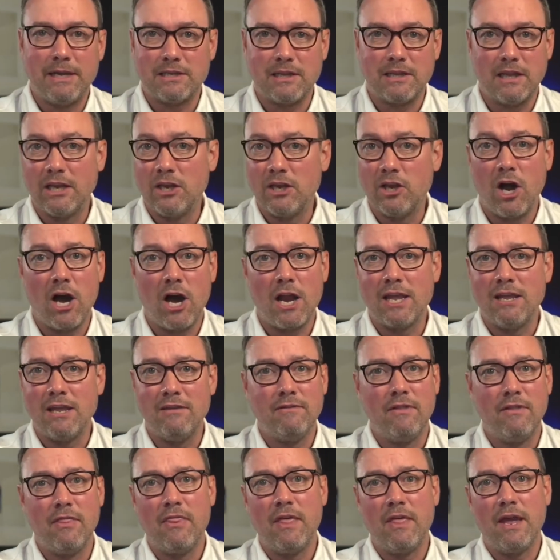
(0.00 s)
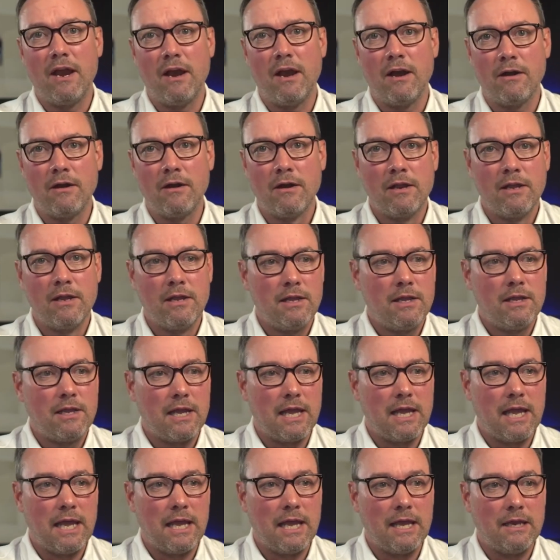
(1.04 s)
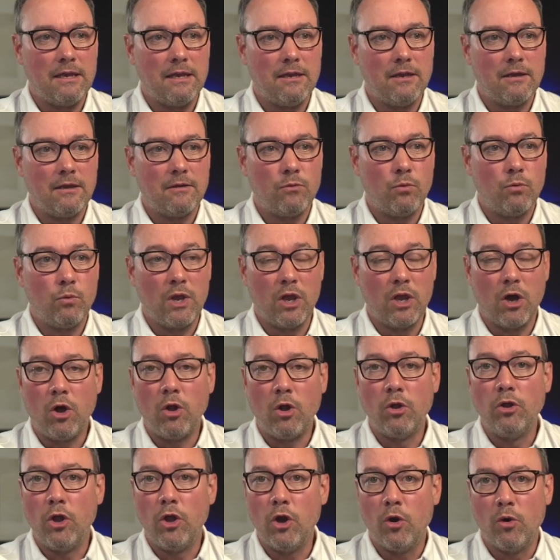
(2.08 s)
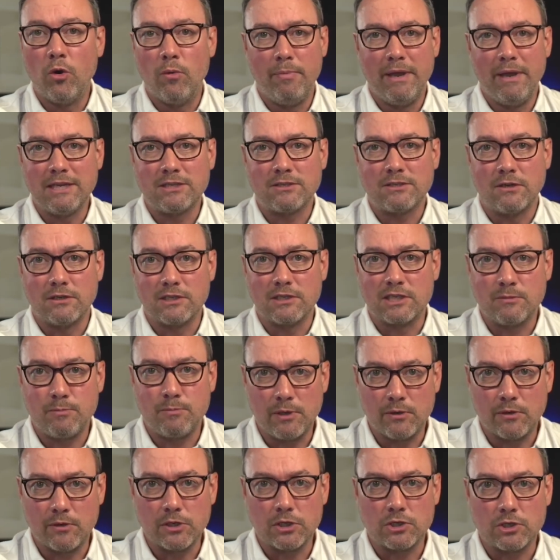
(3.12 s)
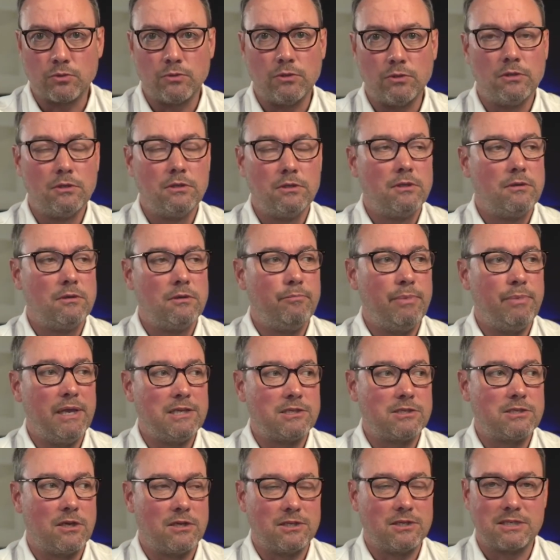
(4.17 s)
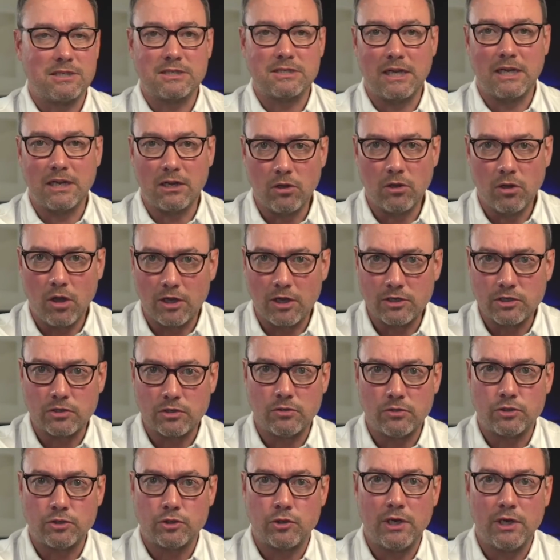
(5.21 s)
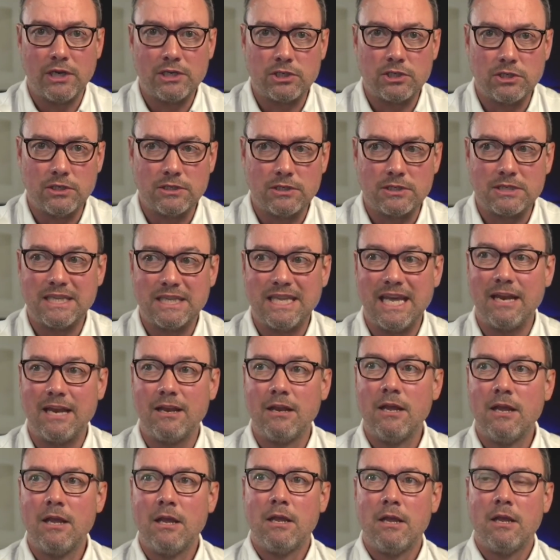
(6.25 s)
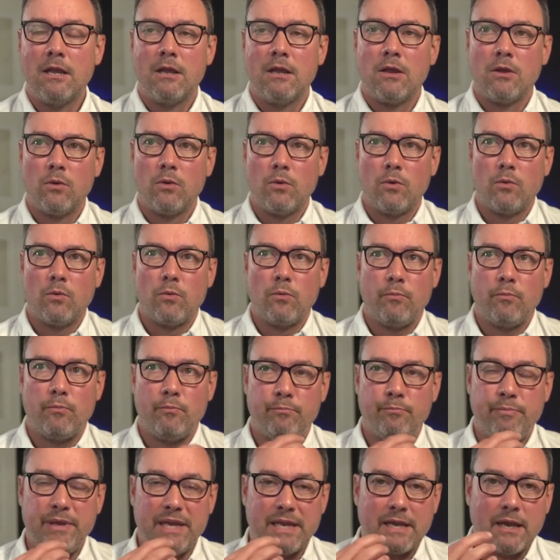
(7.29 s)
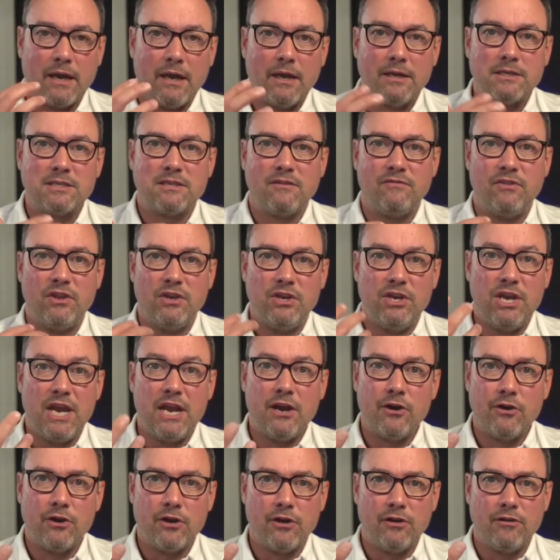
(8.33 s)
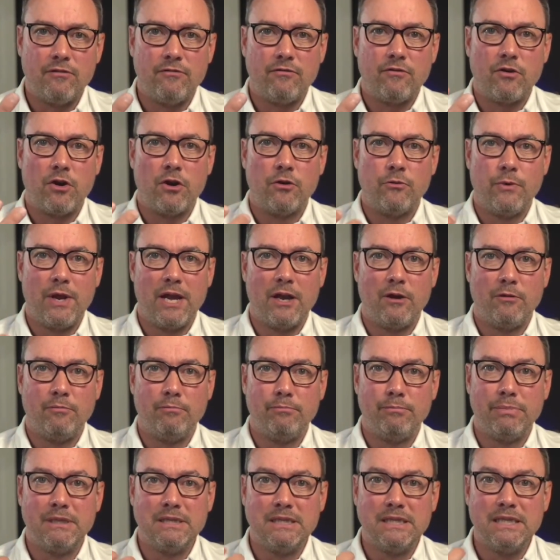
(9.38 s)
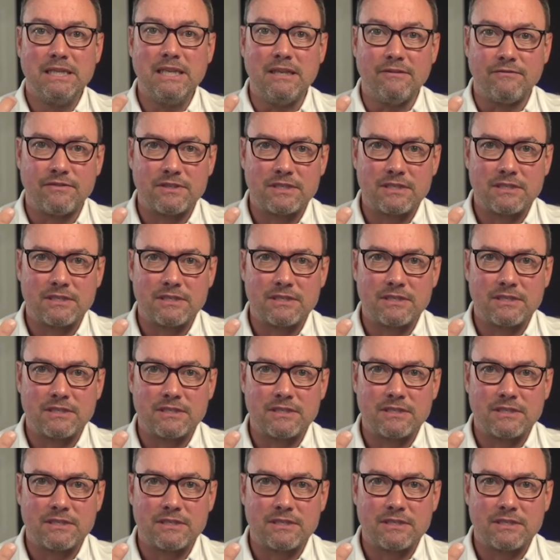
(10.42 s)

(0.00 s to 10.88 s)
not even there. And we all know, based on spiritual, based on psychological traditions, that because of the narrative around beliefs,